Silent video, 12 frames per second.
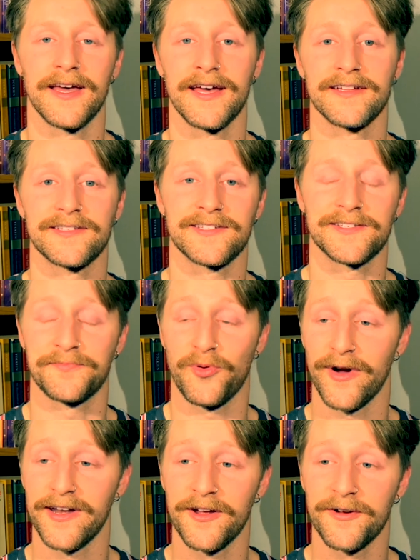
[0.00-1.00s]
It's
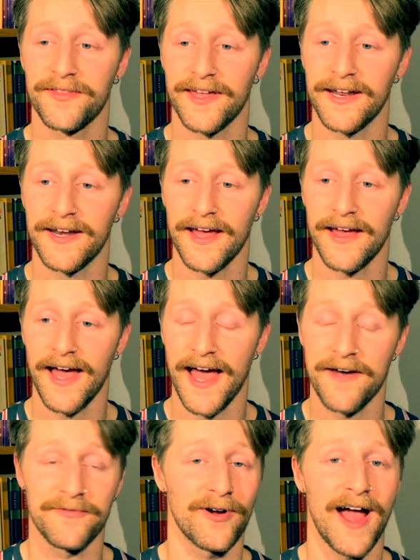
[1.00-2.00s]
prettier than it
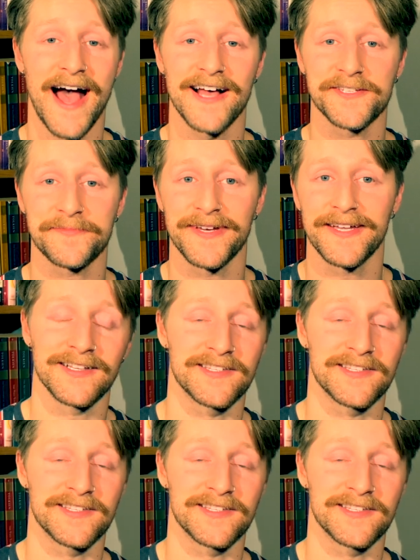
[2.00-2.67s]
ever has been.